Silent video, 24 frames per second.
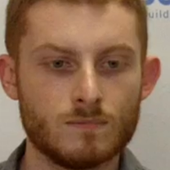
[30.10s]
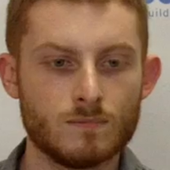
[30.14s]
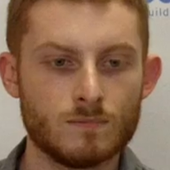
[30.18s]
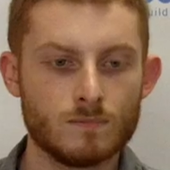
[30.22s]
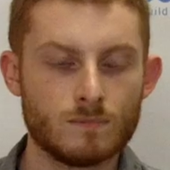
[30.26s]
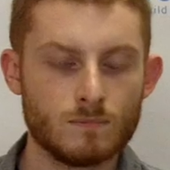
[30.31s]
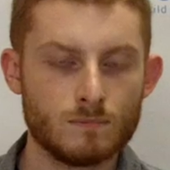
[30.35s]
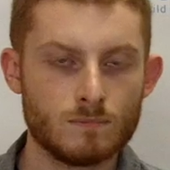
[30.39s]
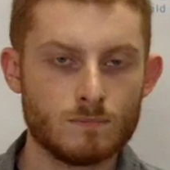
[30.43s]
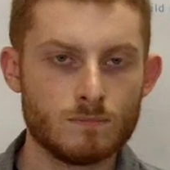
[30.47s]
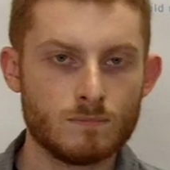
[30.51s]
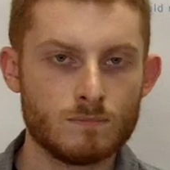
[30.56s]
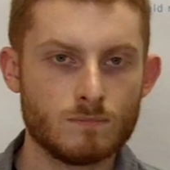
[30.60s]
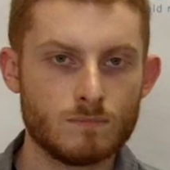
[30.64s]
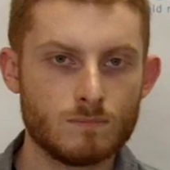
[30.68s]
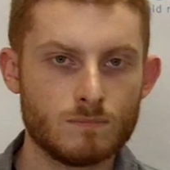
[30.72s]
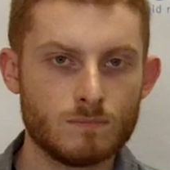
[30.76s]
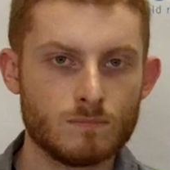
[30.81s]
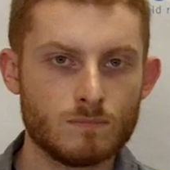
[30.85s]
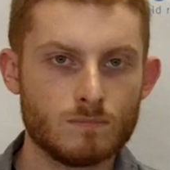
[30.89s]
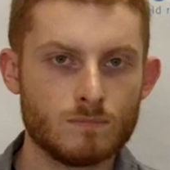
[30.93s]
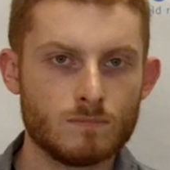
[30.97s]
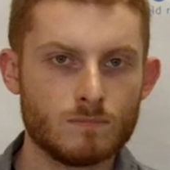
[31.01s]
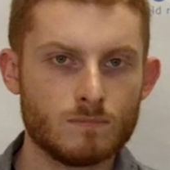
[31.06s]

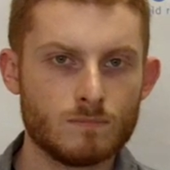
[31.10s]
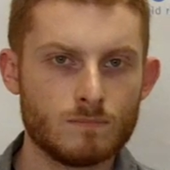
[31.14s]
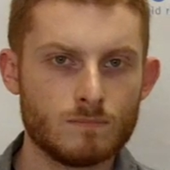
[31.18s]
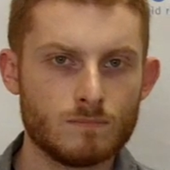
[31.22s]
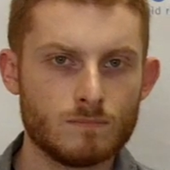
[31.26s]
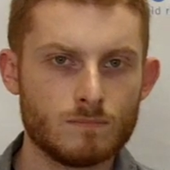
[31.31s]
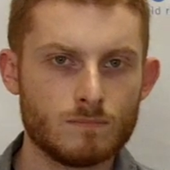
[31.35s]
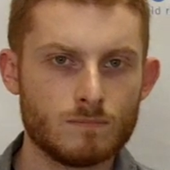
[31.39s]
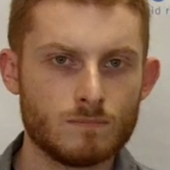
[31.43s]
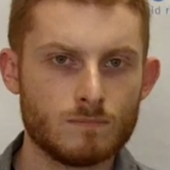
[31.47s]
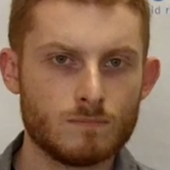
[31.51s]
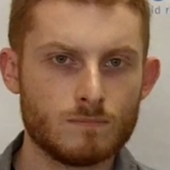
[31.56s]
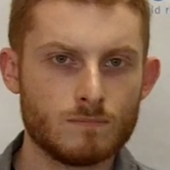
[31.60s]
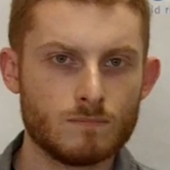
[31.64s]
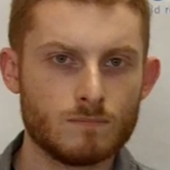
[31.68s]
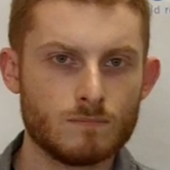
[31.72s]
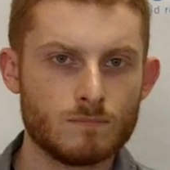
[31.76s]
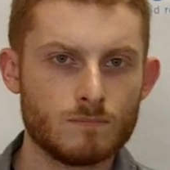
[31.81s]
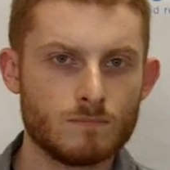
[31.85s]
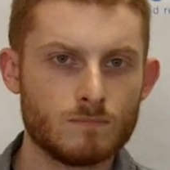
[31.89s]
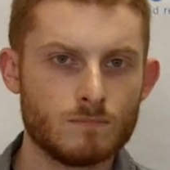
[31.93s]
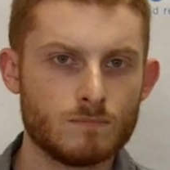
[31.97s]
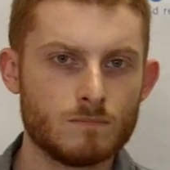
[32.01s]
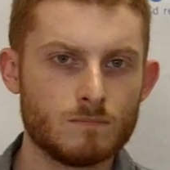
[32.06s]

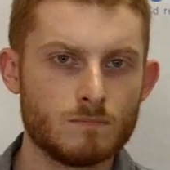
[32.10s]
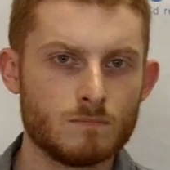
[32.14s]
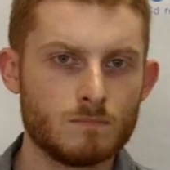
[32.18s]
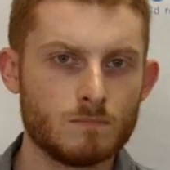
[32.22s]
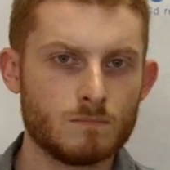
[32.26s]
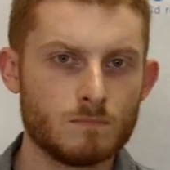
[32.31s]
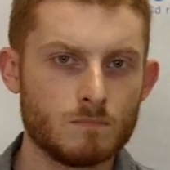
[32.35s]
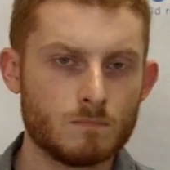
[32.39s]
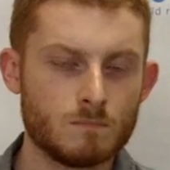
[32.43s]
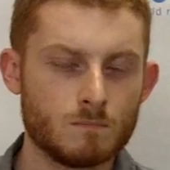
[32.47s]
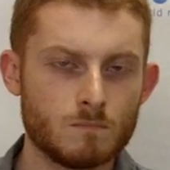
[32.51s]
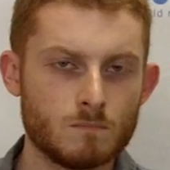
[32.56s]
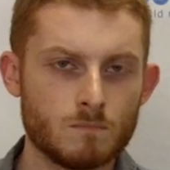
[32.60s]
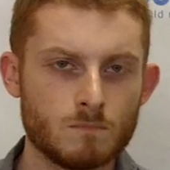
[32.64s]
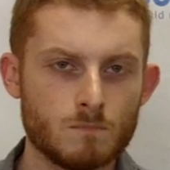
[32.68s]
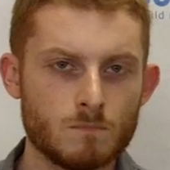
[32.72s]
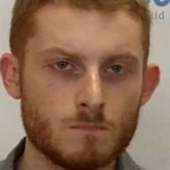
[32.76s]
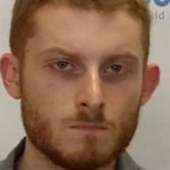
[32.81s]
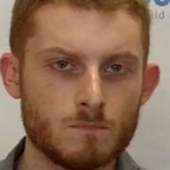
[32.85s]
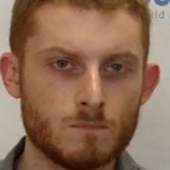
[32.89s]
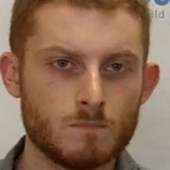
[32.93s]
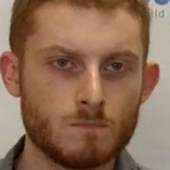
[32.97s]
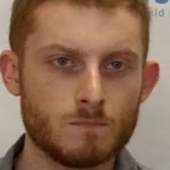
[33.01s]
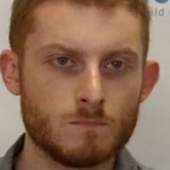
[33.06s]

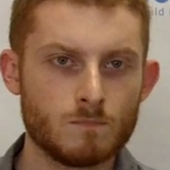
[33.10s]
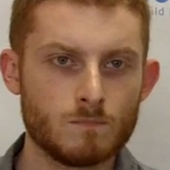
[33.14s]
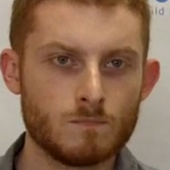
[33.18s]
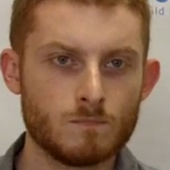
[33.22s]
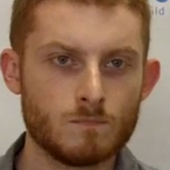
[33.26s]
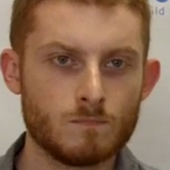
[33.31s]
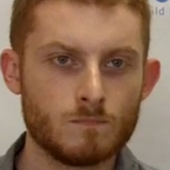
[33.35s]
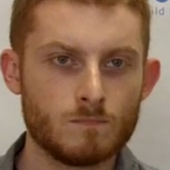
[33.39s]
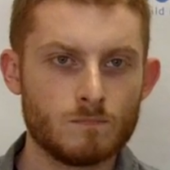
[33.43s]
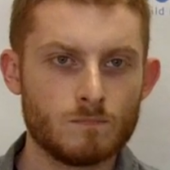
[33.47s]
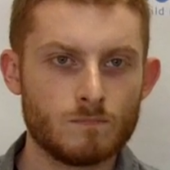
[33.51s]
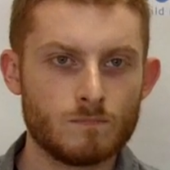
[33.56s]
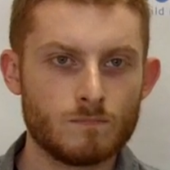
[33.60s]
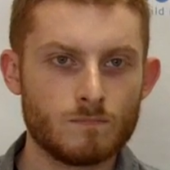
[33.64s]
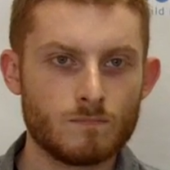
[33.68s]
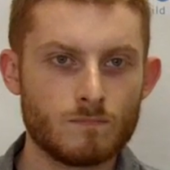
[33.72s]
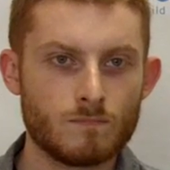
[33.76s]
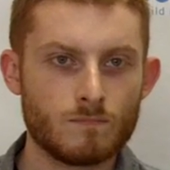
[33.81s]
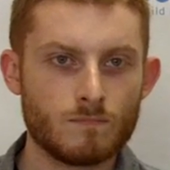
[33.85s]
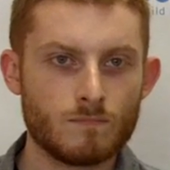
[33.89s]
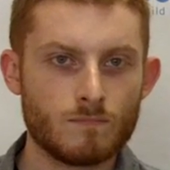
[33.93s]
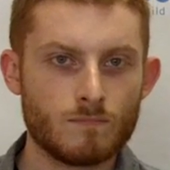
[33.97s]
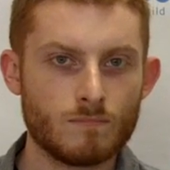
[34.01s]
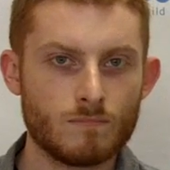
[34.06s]

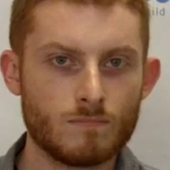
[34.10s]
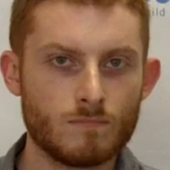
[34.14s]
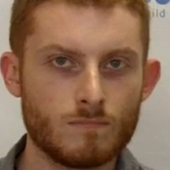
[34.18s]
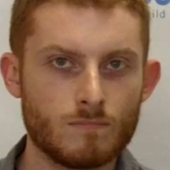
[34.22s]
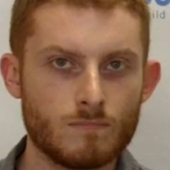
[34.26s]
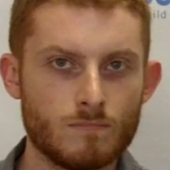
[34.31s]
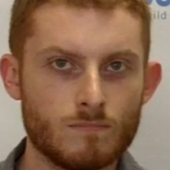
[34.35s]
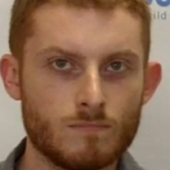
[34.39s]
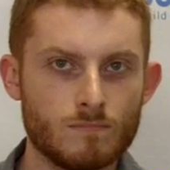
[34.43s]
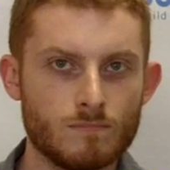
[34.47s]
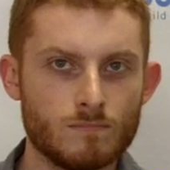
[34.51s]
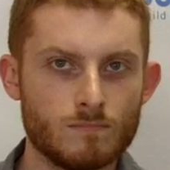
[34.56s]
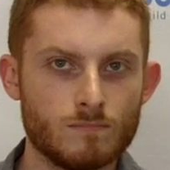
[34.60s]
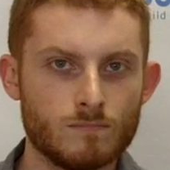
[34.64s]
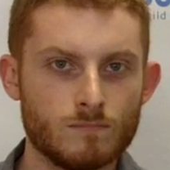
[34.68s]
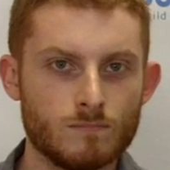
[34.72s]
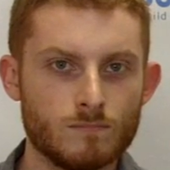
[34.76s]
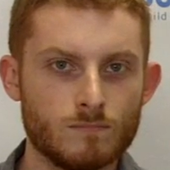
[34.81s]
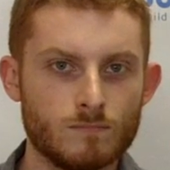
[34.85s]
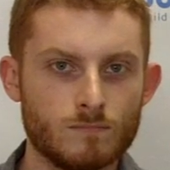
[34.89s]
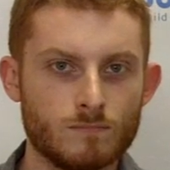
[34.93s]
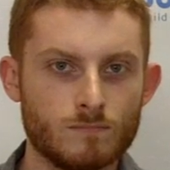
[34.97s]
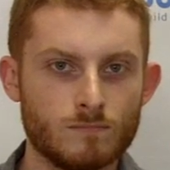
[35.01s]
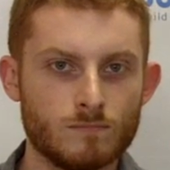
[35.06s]

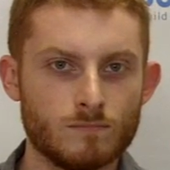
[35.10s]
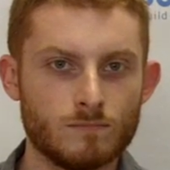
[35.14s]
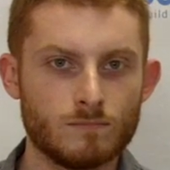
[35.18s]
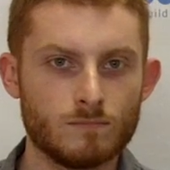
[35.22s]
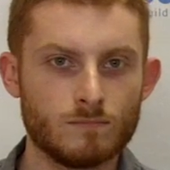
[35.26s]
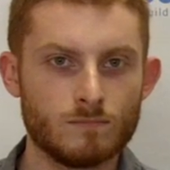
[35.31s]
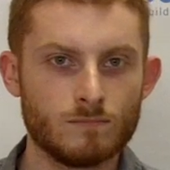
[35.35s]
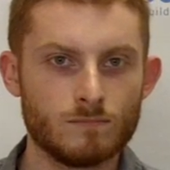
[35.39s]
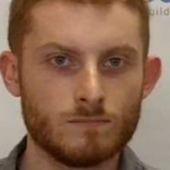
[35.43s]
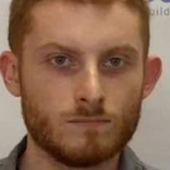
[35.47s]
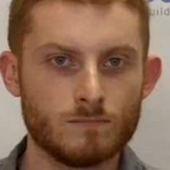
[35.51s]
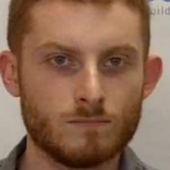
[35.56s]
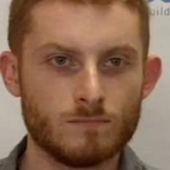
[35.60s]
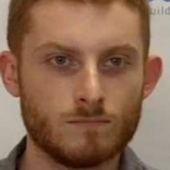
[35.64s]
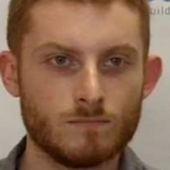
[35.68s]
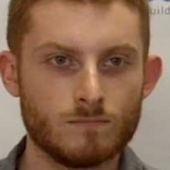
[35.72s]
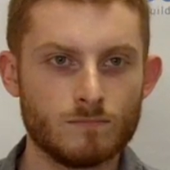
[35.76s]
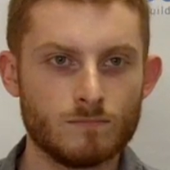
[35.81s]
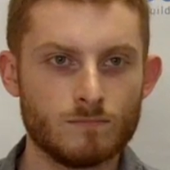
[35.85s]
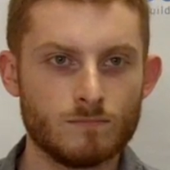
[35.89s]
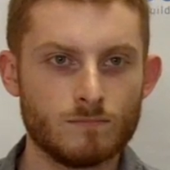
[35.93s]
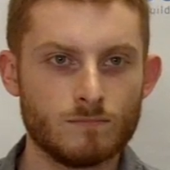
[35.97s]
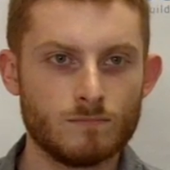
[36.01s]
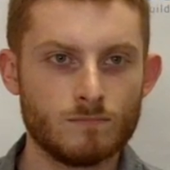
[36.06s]

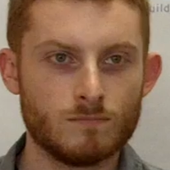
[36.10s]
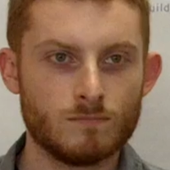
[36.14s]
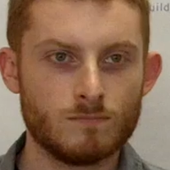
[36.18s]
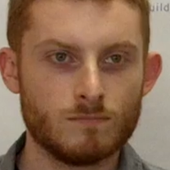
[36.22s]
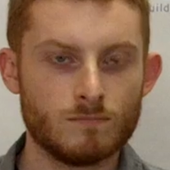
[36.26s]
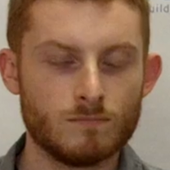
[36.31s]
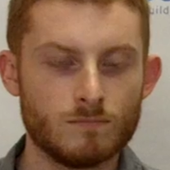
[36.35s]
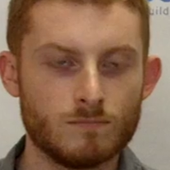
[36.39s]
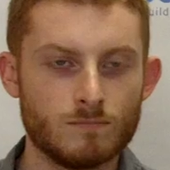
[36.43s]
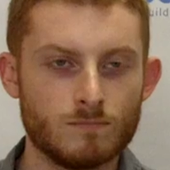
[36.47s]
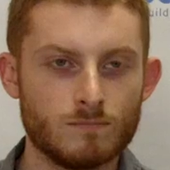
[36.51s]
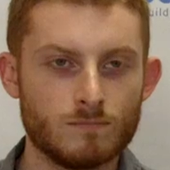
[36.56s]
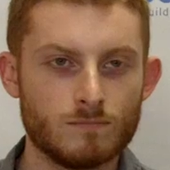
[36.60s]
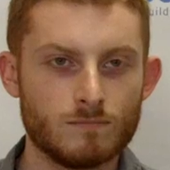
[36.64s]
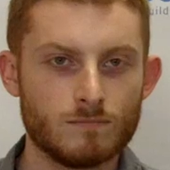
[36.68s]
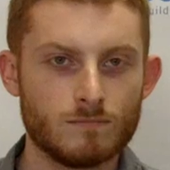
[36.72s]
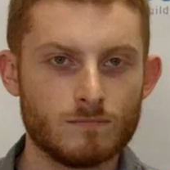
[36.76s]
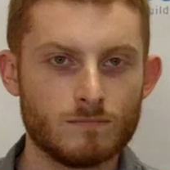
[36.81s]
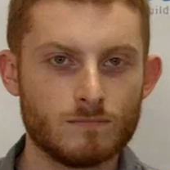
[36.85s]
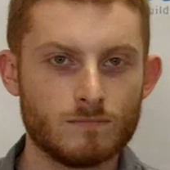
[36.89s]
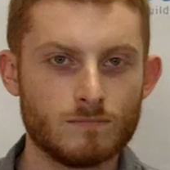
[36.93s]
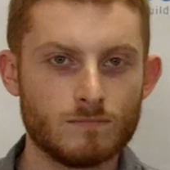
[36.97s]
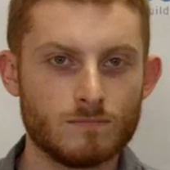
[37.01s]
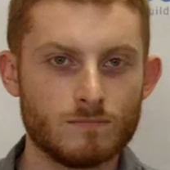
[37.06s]

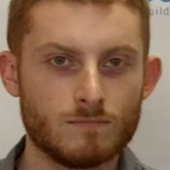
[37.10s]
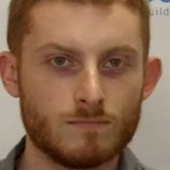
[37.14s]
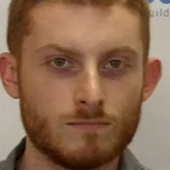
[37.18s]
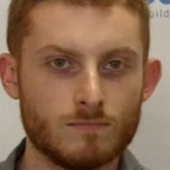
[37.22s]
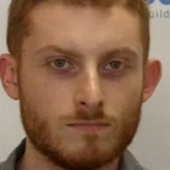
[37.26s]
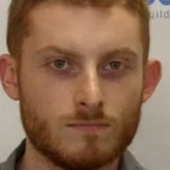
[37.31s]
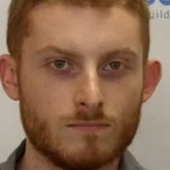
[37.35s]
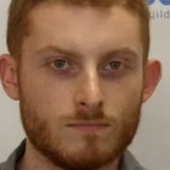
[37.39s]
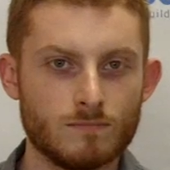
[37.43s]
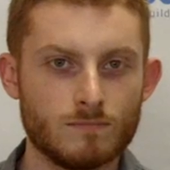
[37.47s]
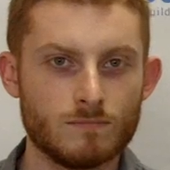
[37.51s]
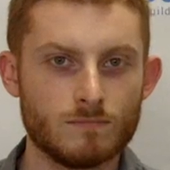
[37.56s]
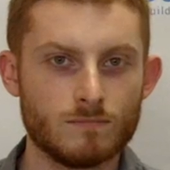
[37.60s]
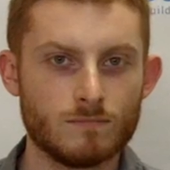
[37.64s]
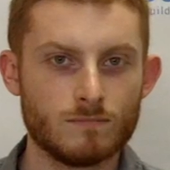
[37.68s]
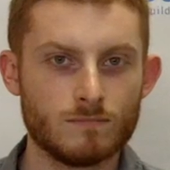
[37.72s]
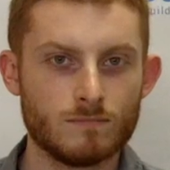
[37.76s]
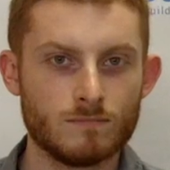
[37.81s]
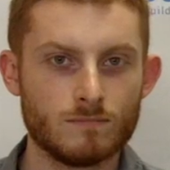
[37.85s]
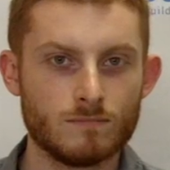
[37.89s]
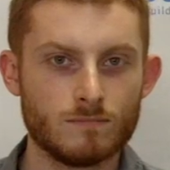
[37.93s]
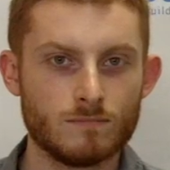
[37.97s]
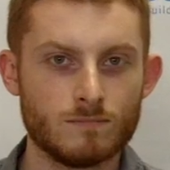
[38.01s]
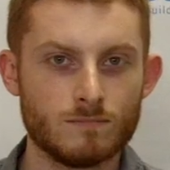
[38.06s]
The person shown says nothing.